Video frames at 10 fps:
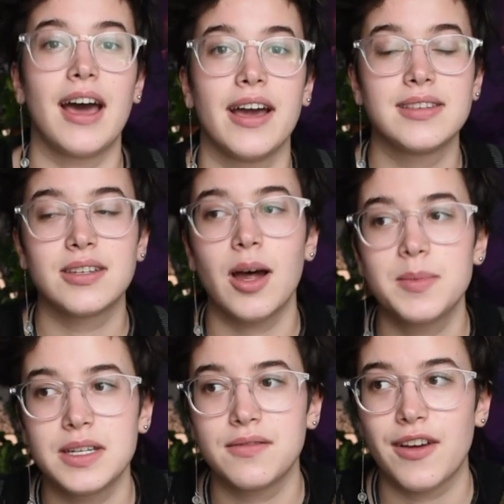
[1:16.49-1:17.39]
I
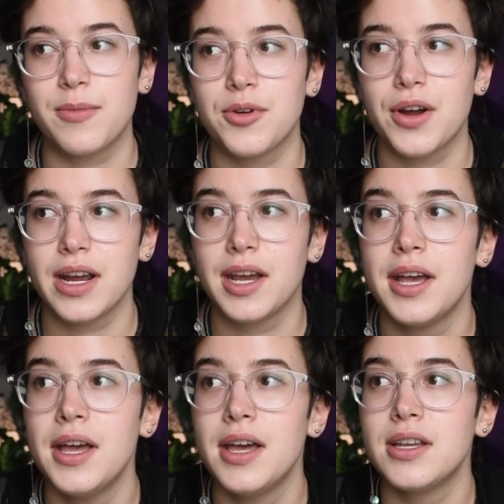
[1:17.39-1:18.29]
stopped in February
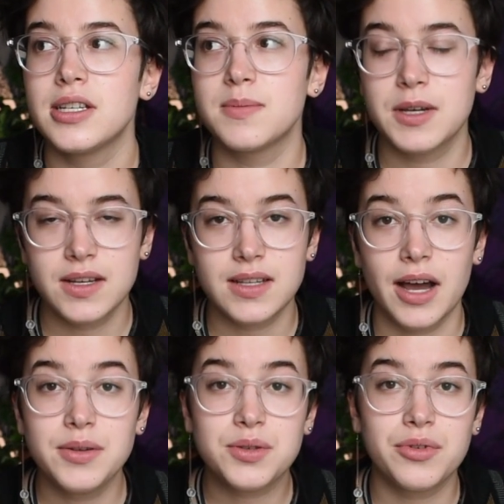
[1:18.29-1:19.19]
just because
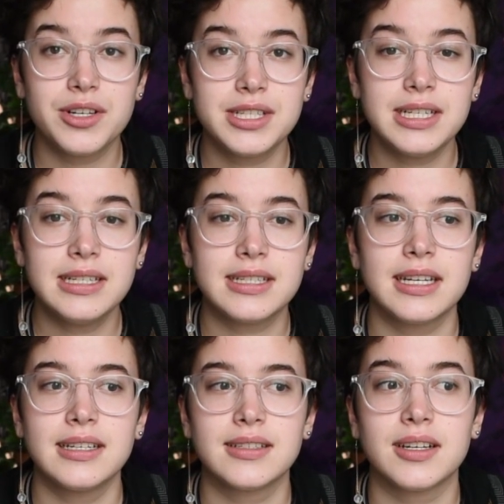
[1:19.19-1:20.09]
I was quarantined
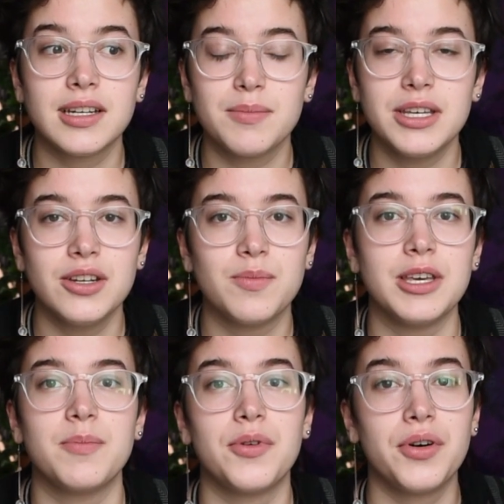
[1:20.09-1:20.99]
and couldn't meet new
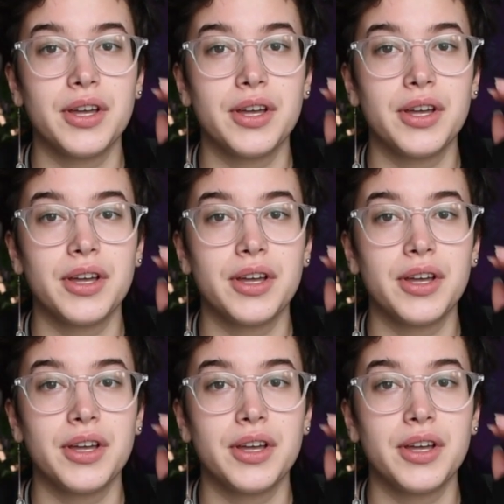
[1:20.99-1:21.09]
people,